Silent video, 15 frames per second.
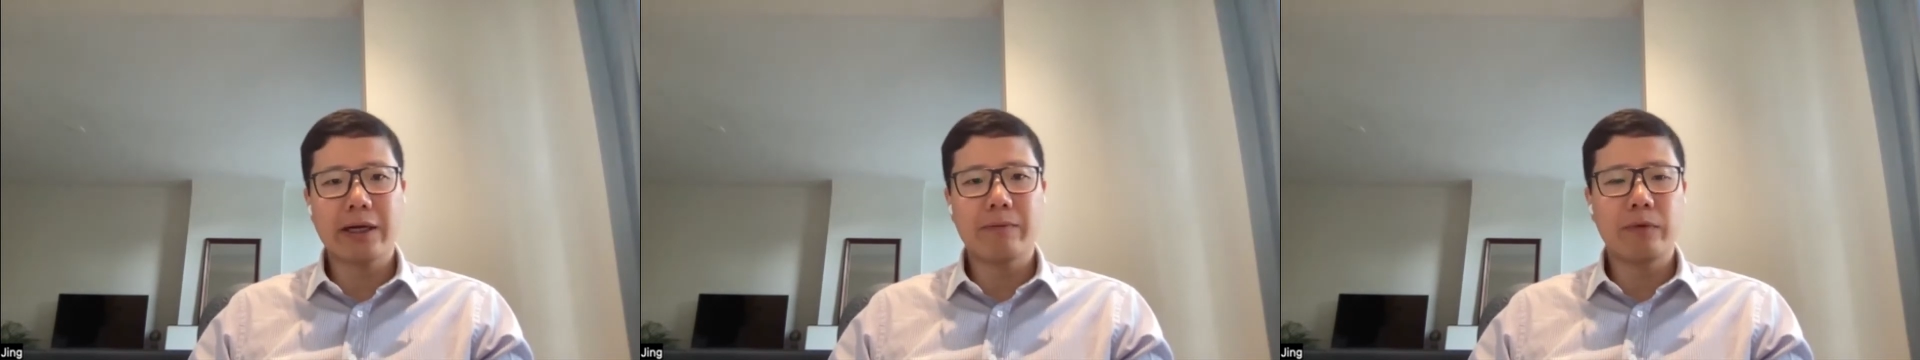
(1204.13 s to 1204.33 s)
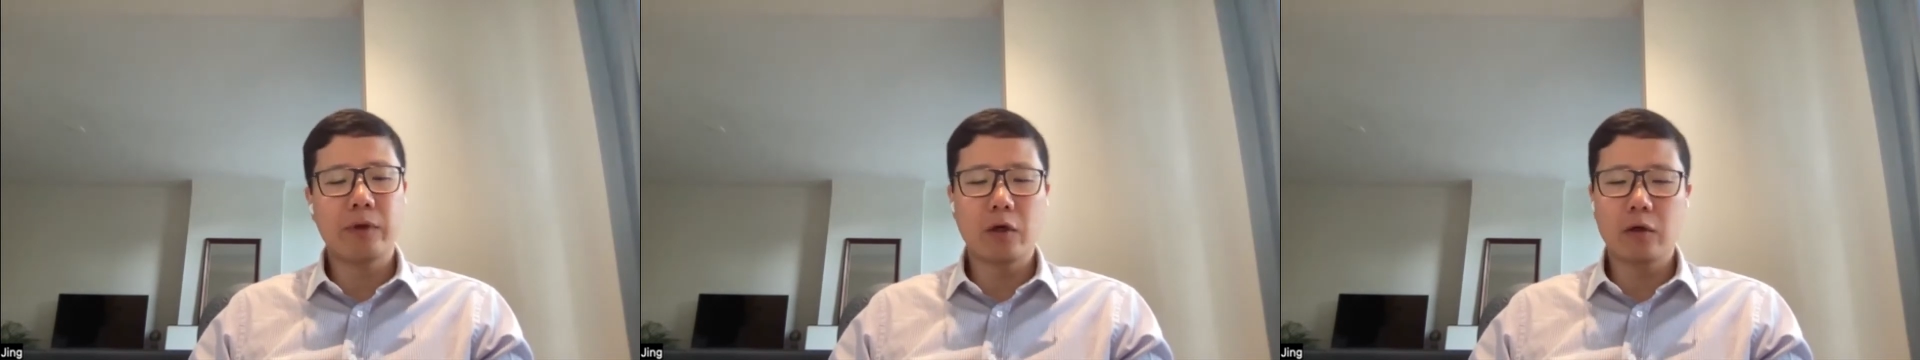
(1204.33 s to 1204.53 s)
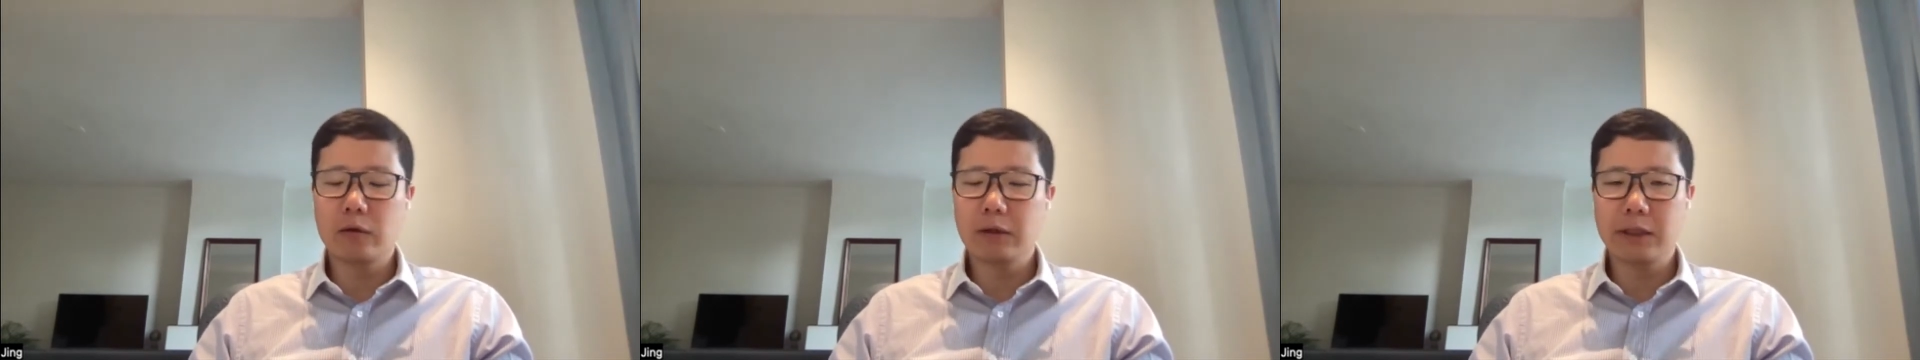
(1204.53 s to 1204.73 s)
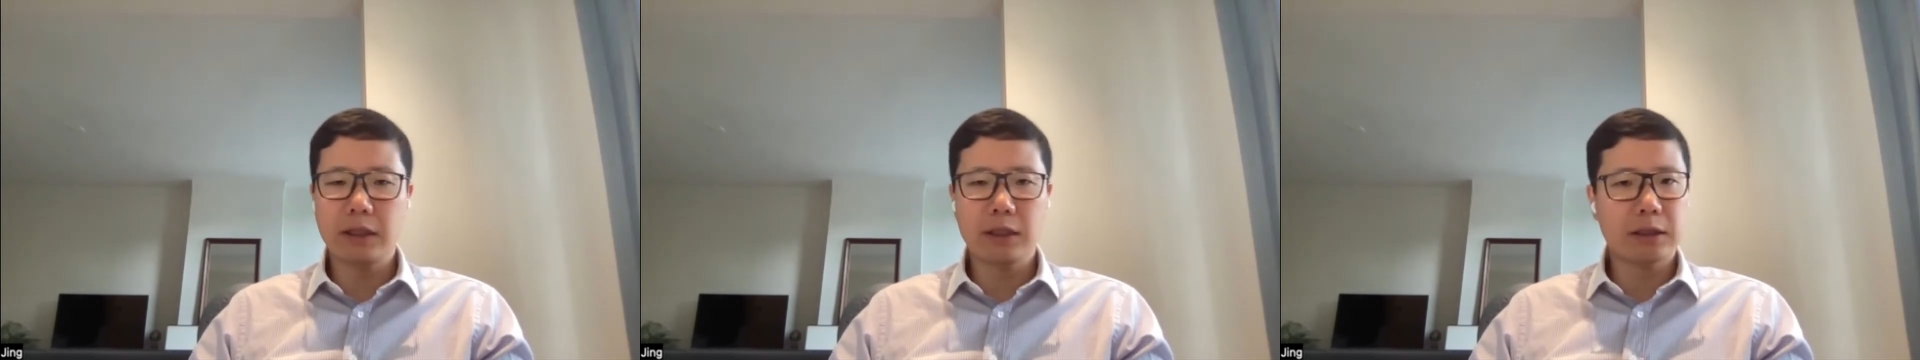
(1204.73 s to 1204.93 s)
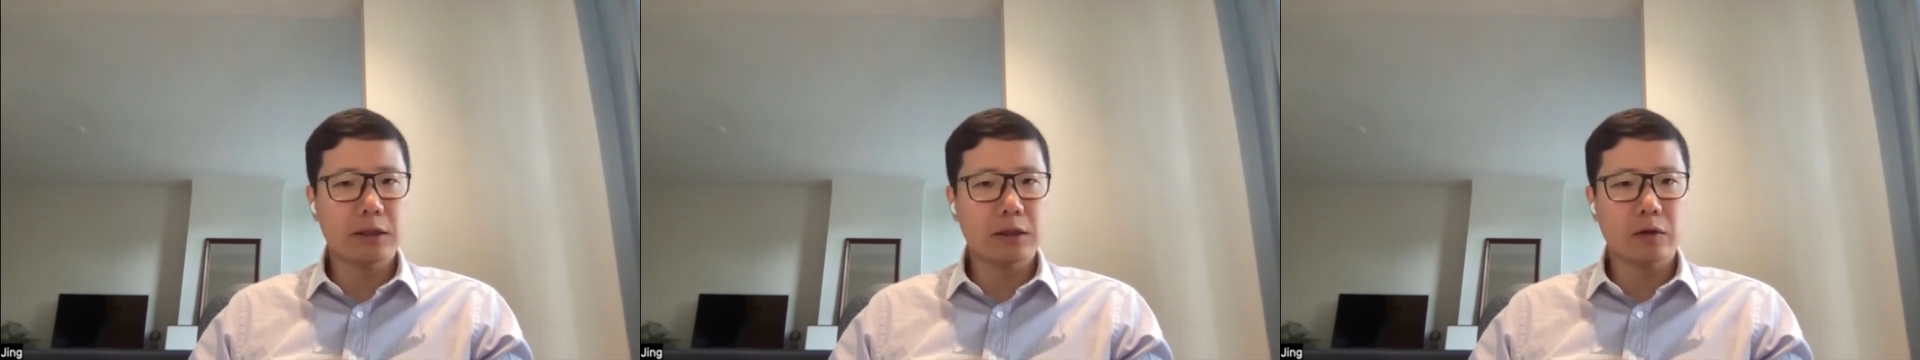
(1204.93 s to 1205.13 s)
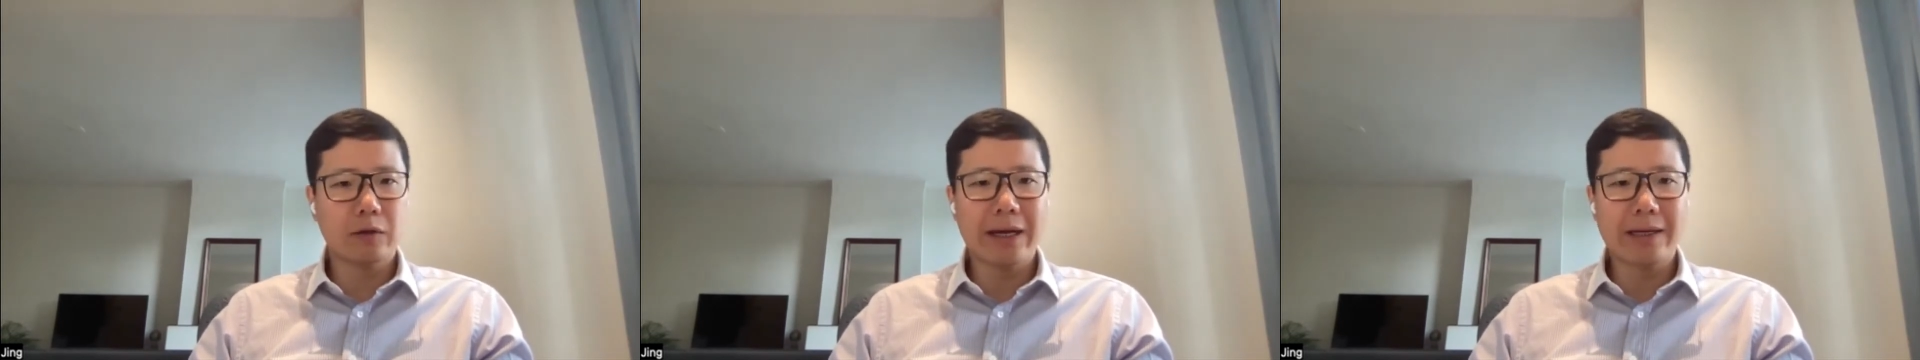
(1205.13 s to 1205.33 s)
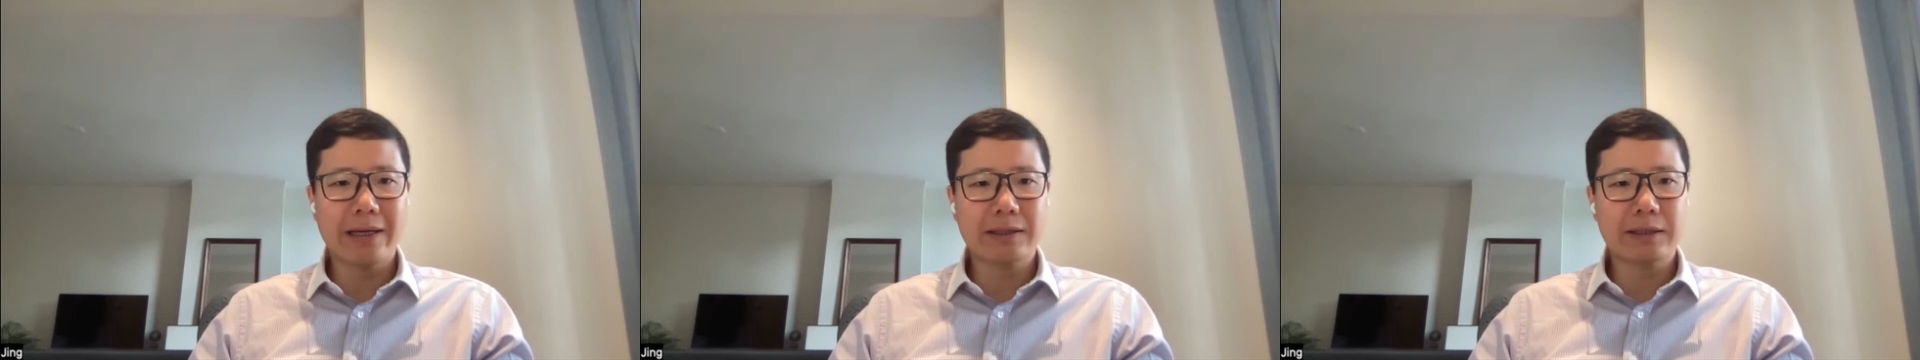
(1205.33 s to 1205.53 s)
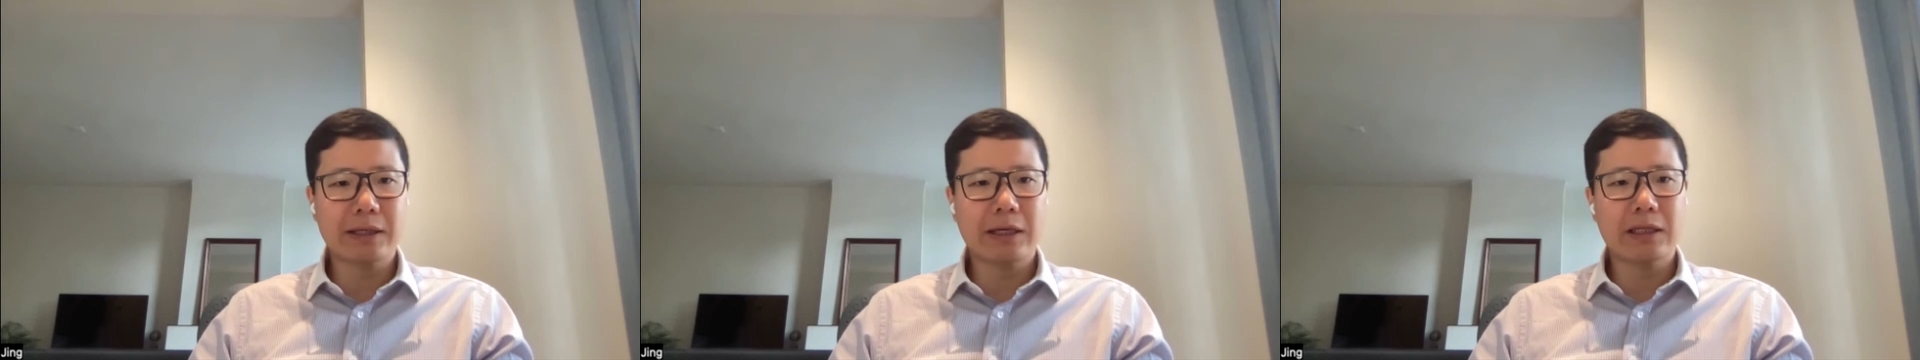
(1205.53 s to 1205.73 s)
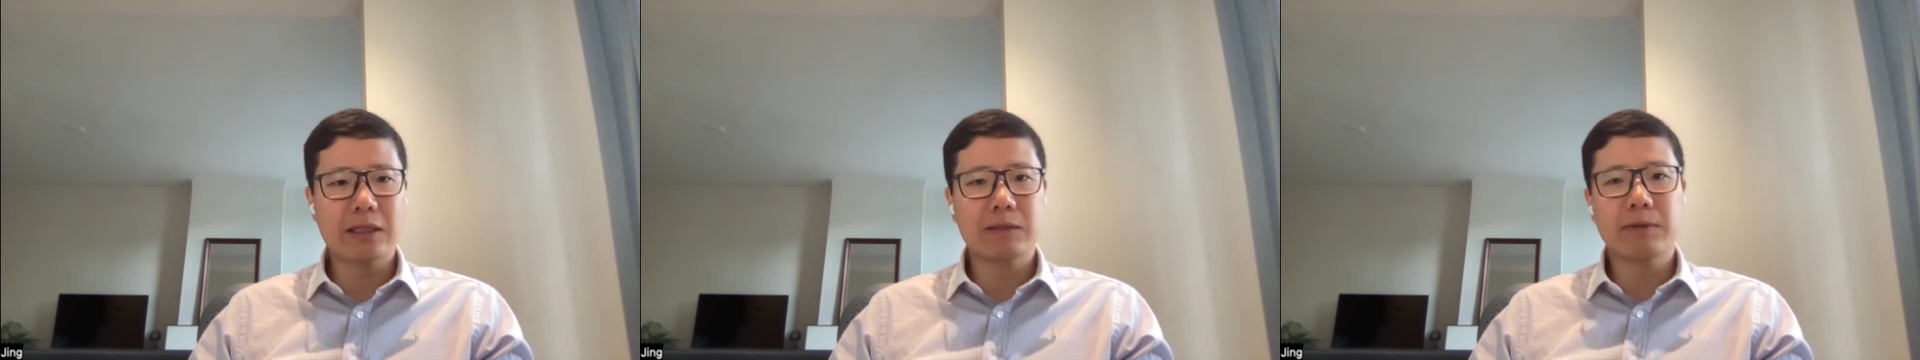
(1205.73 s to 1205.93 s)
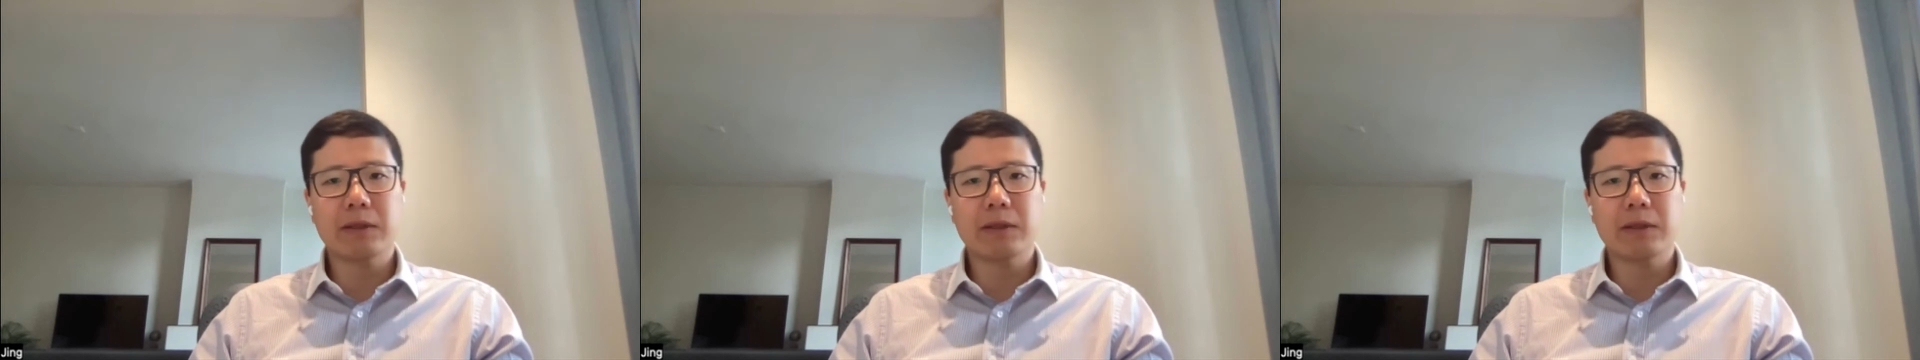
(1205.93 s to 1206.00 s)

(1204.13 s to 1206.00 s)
no lead clinical assets,